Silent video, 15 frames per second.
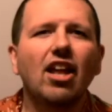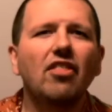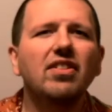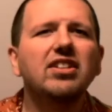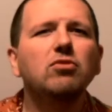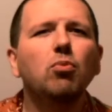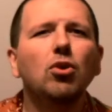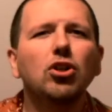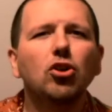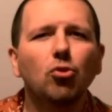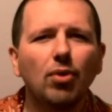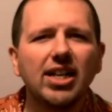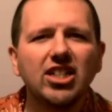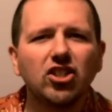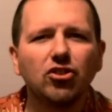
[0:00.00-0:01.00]
Now, this word
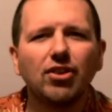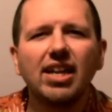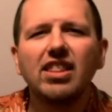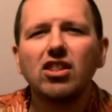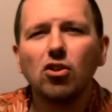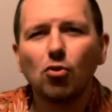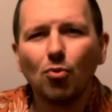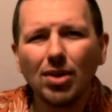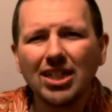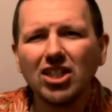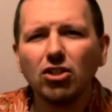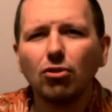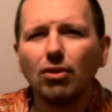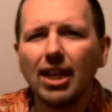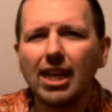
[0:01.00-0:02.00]
creature in the
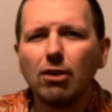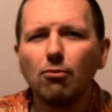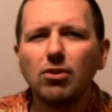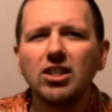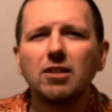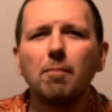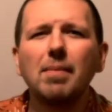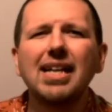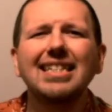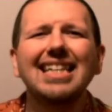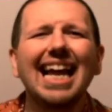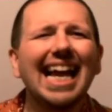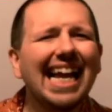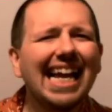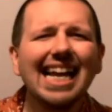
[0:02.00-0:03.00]
original language
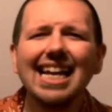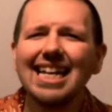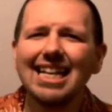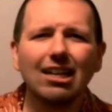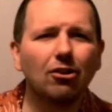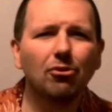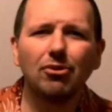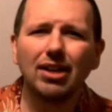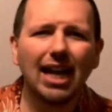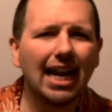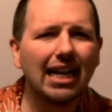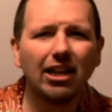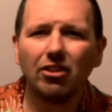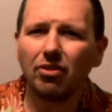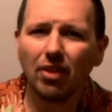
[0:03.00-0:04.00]
means any
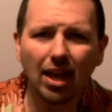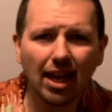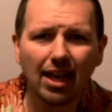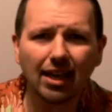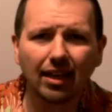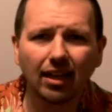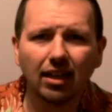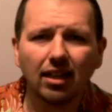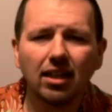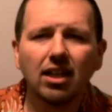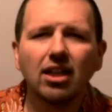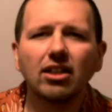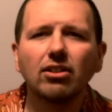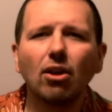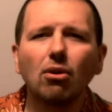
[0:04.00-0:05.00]
created thing.
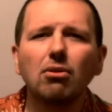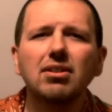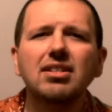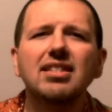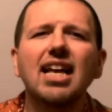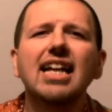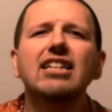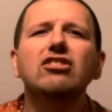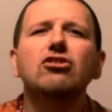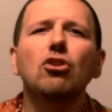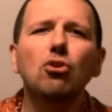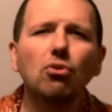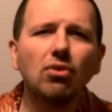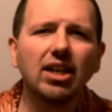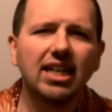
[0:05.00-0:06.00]
Notice that
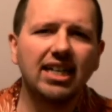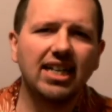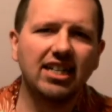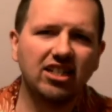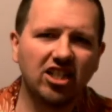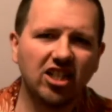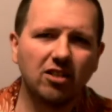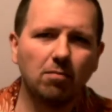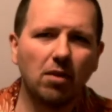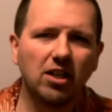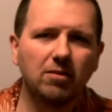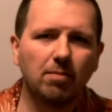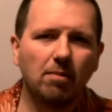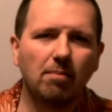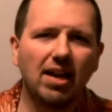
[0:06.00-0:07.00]
two conditions
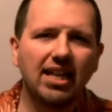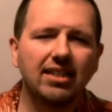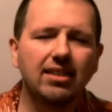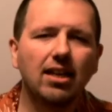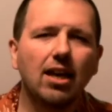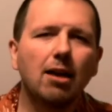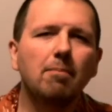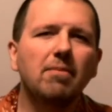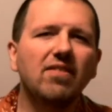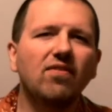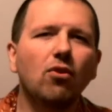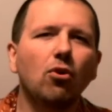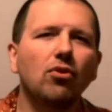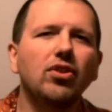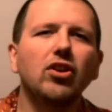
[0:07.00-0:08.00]
must be met
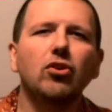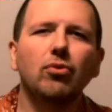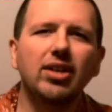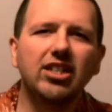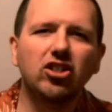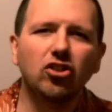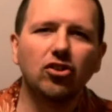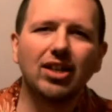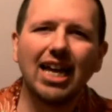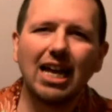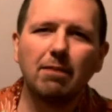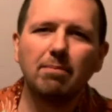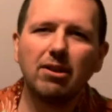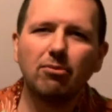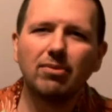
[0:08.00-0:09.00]
before the creature
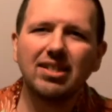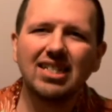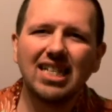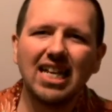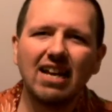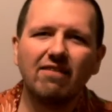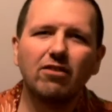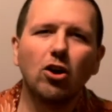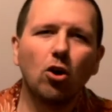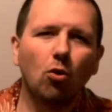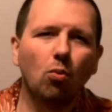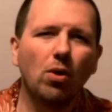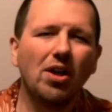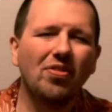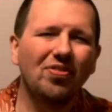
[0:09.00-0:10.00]
can be received
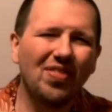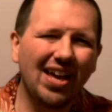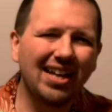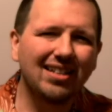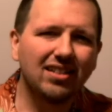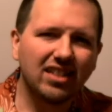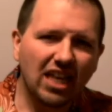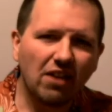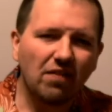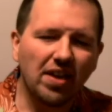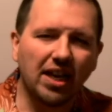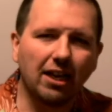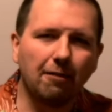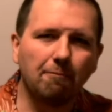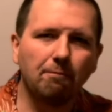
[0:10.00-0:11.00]
with
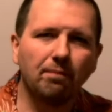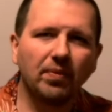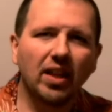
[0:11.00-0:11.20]
thanksgiving.